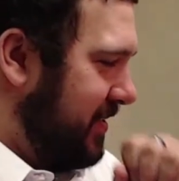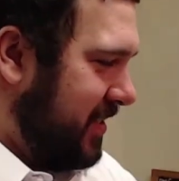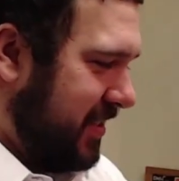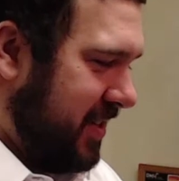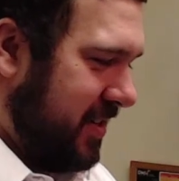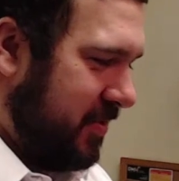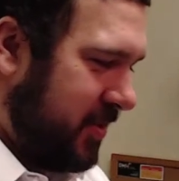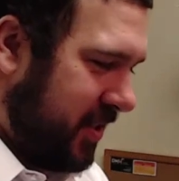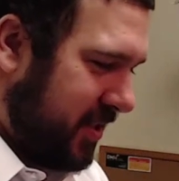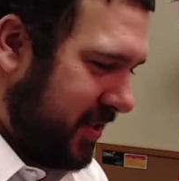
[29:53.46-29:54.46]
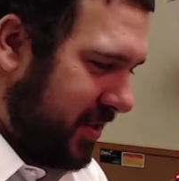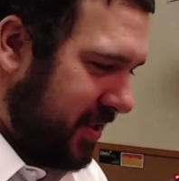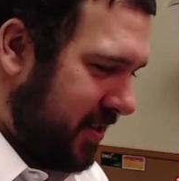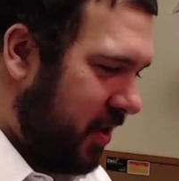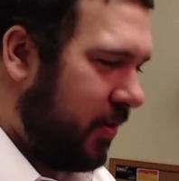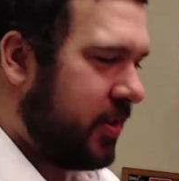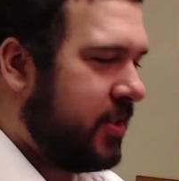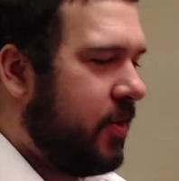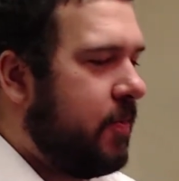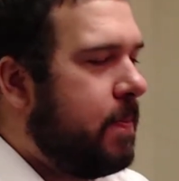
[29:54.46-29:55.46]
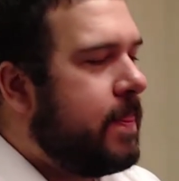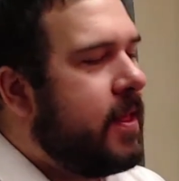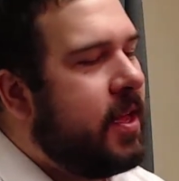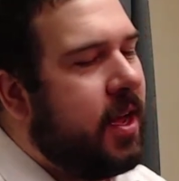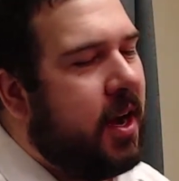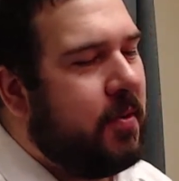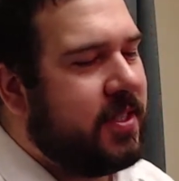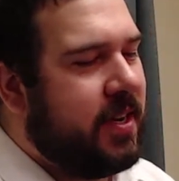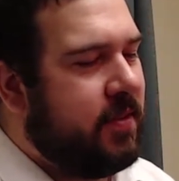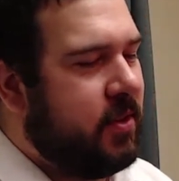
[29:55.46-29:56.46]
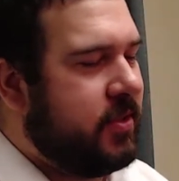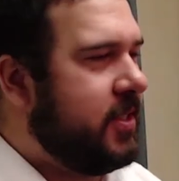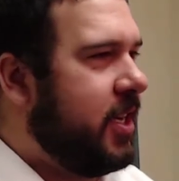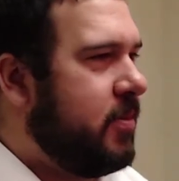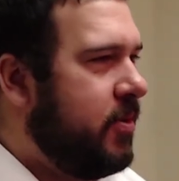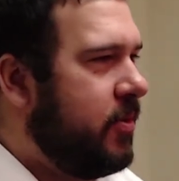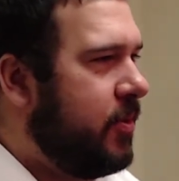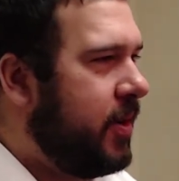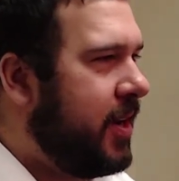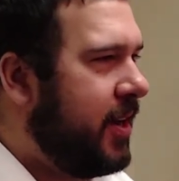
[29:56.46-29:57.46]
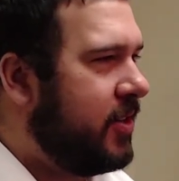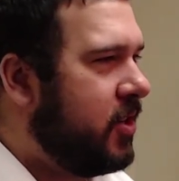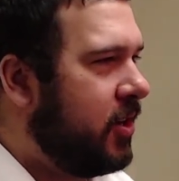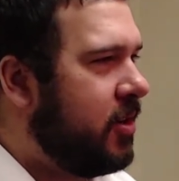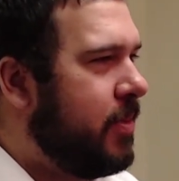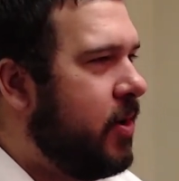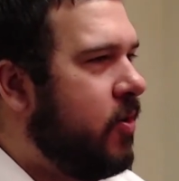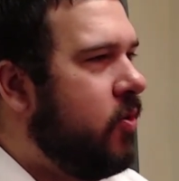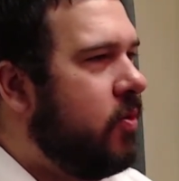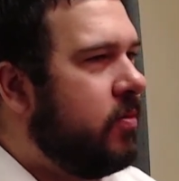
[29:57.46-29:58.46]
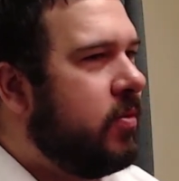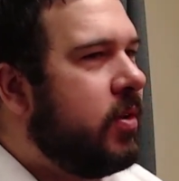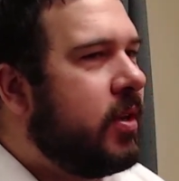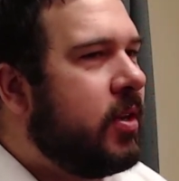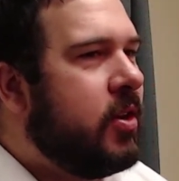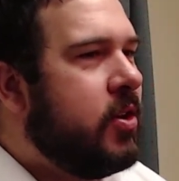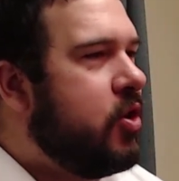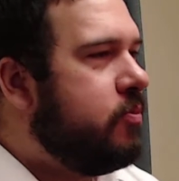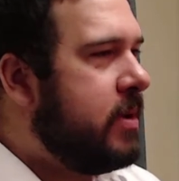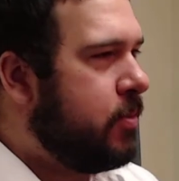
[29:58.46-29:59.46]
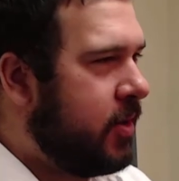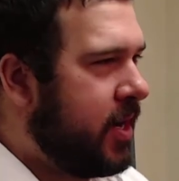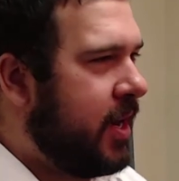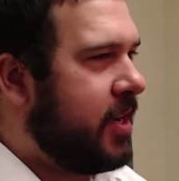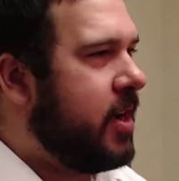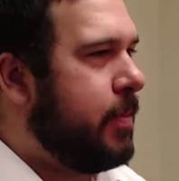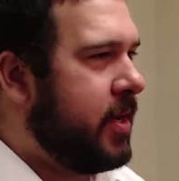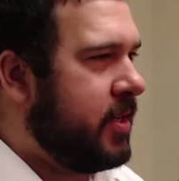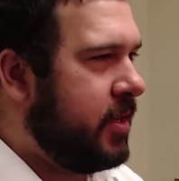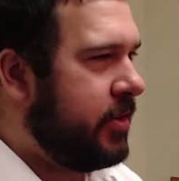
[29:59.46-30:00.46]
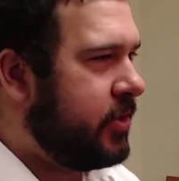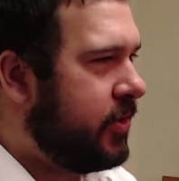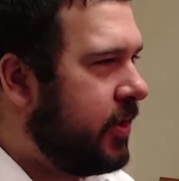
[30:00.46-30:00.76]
What was I going to say? Oh, so I always have a little segment where we kind of talk about new people kind of coming into the industry.